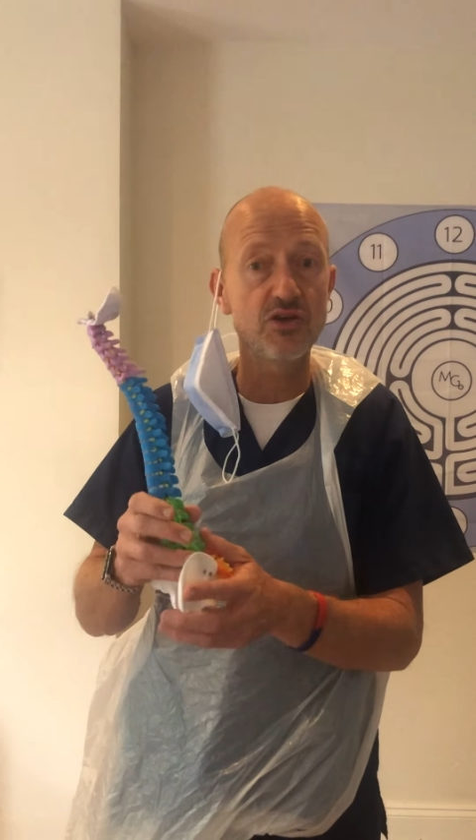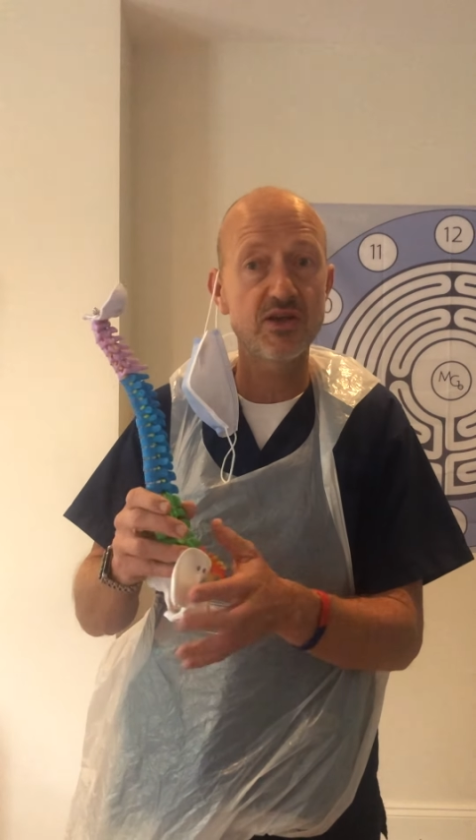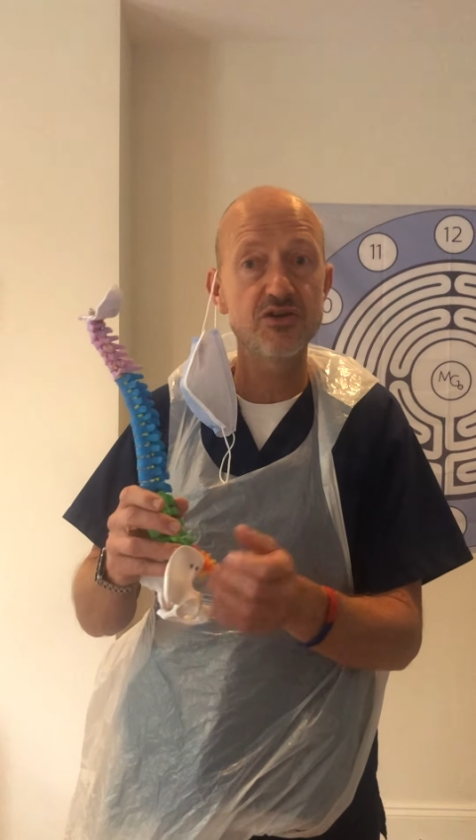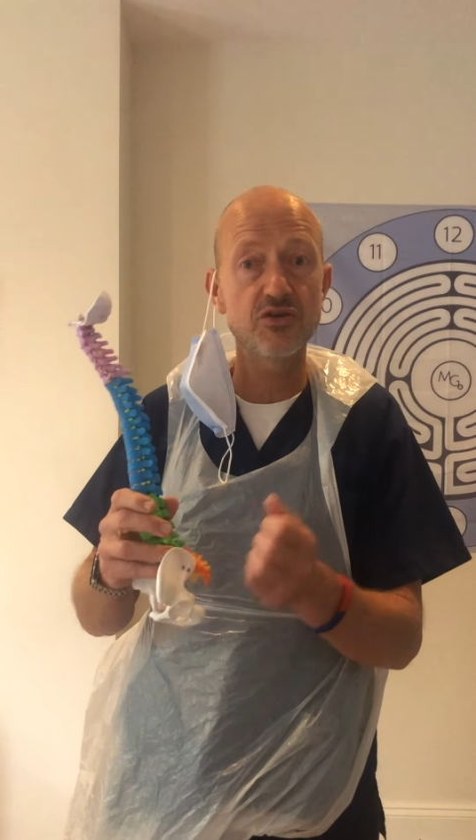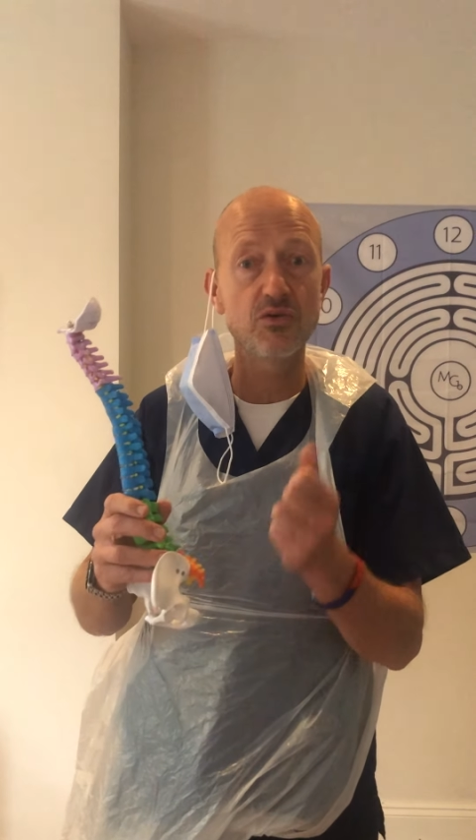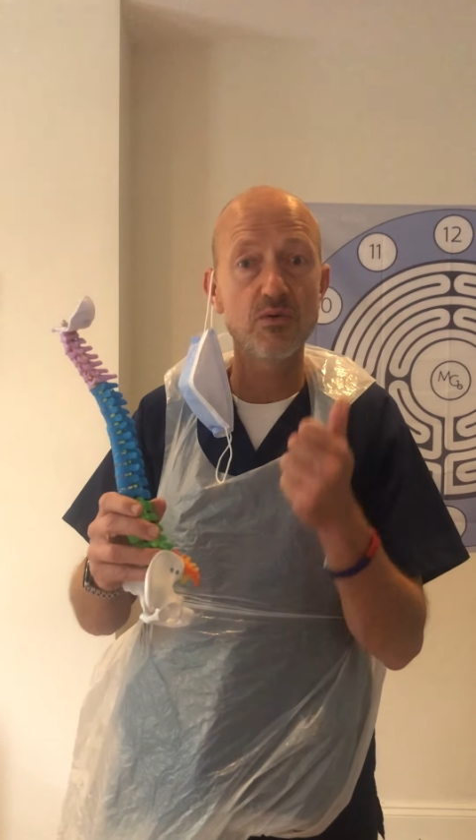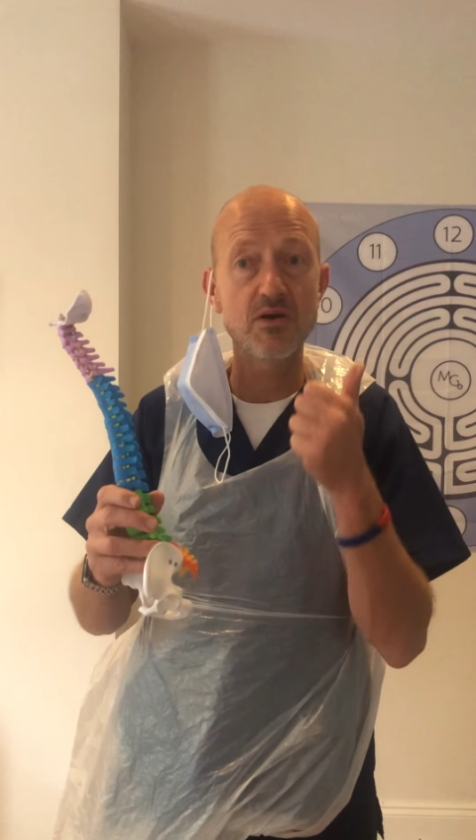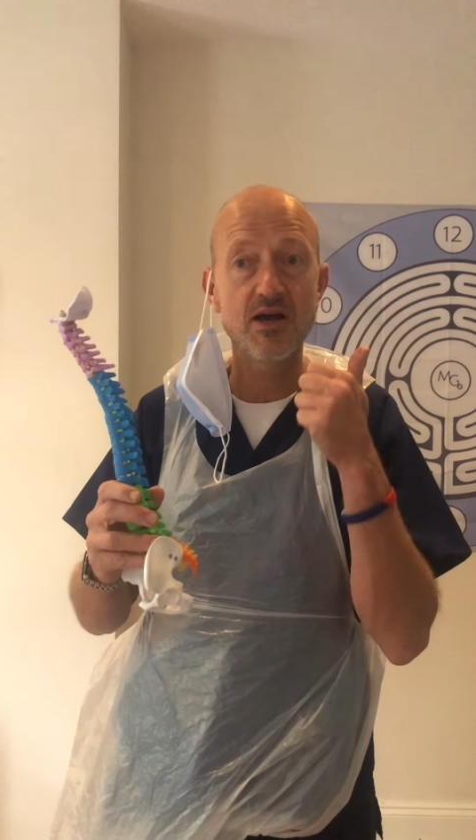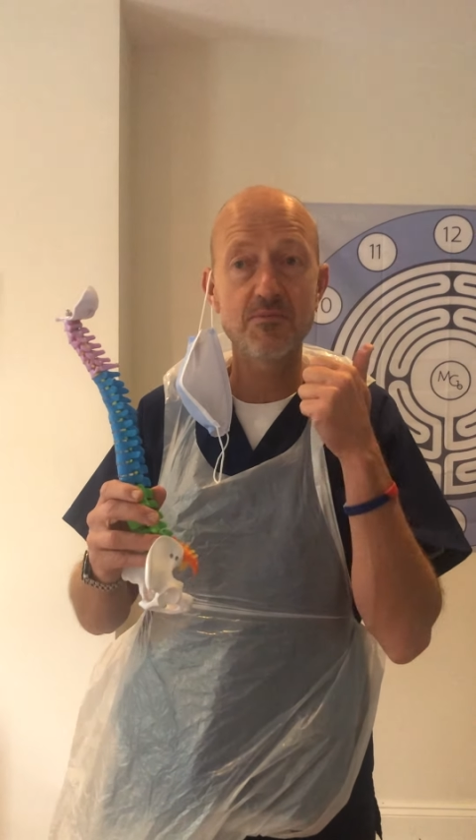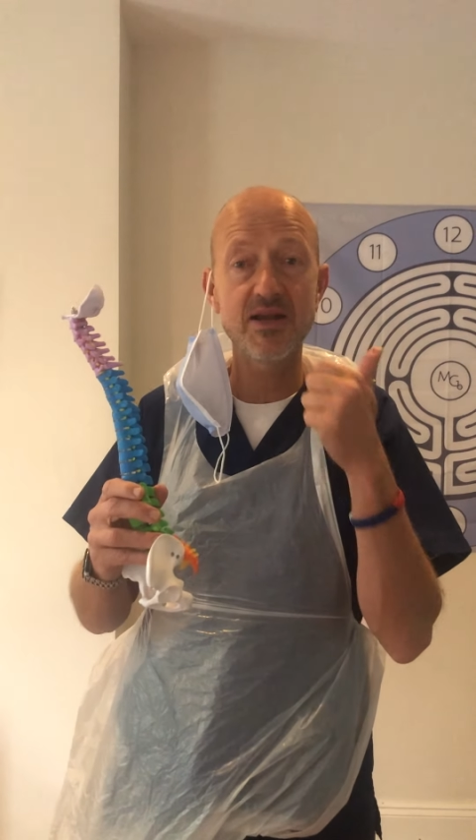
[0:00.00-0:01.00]
you can do
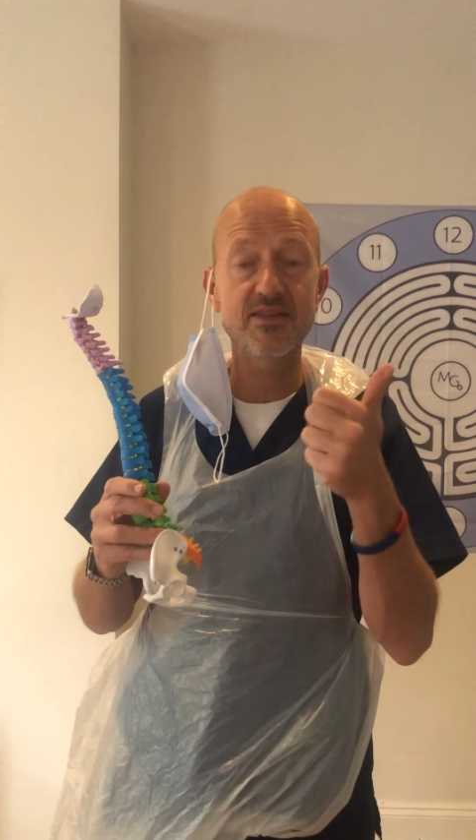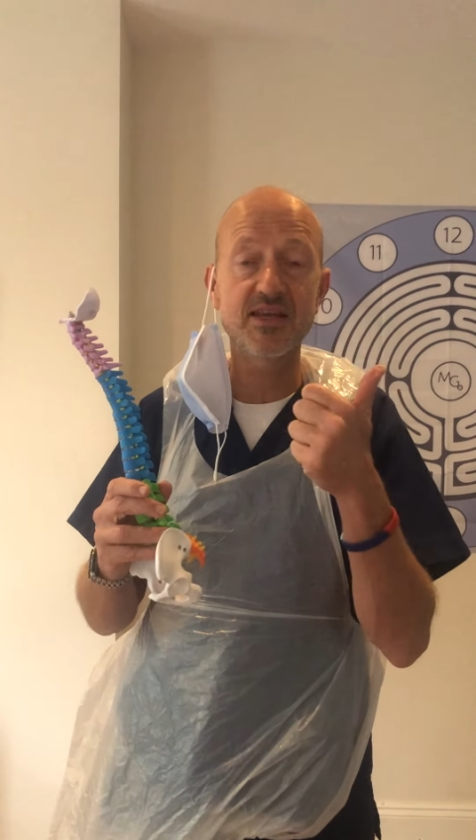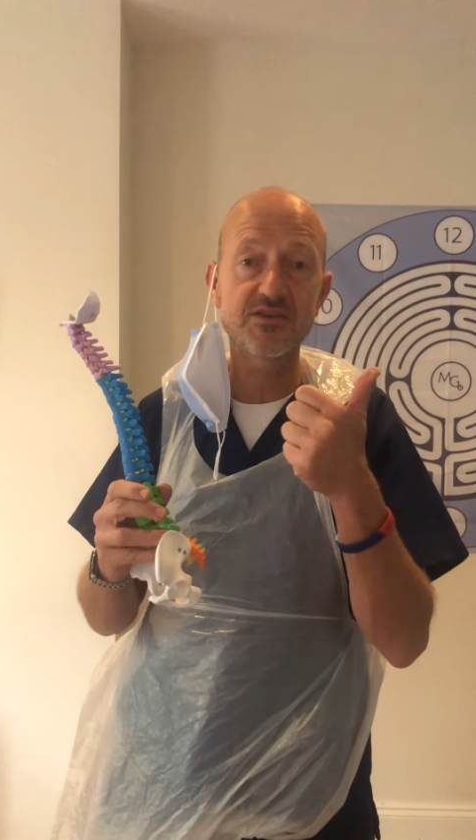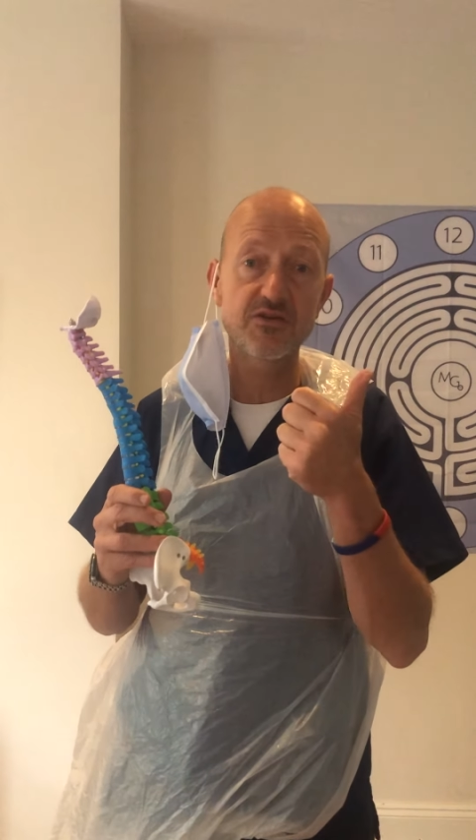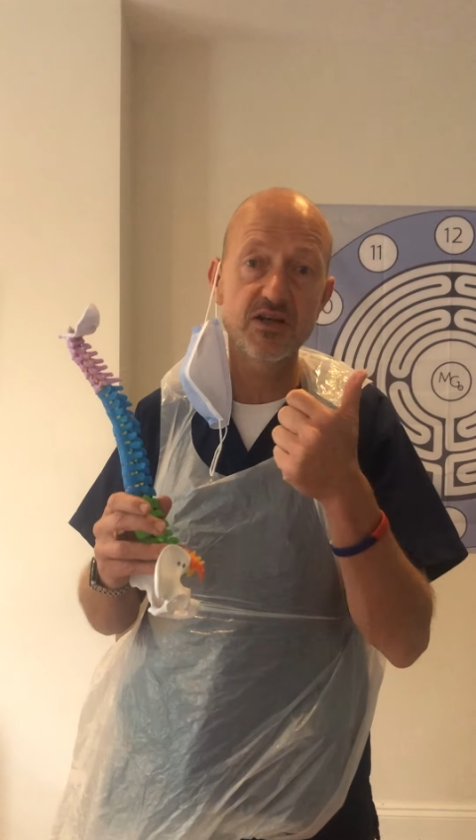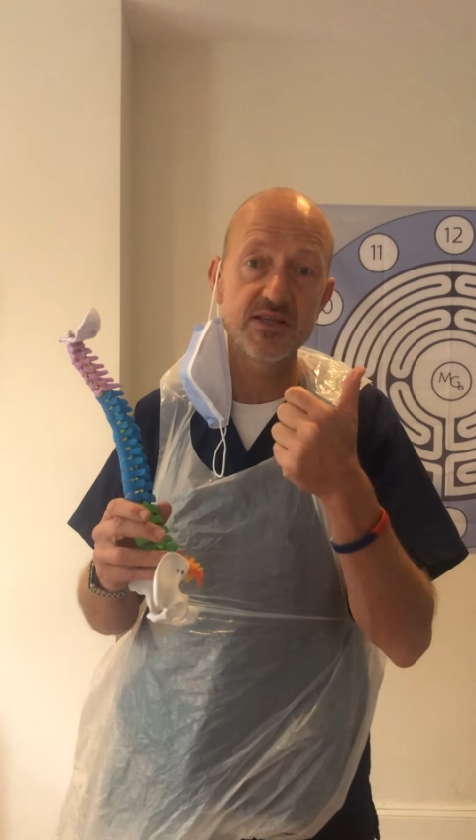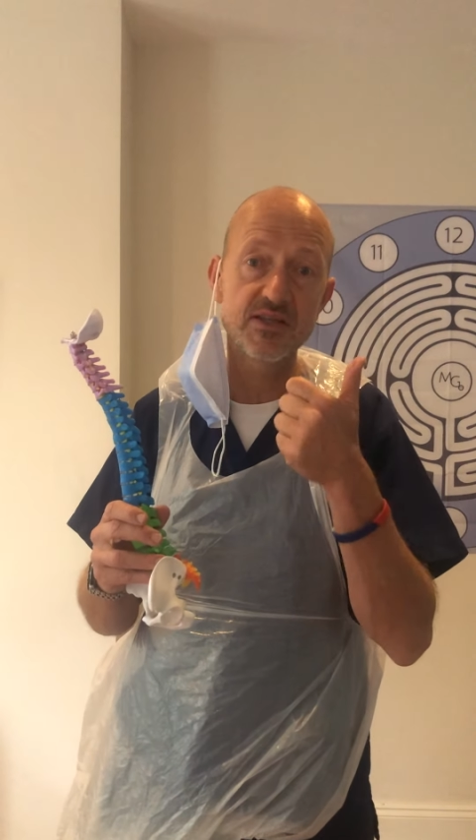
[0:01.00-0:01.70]
uh, many things for it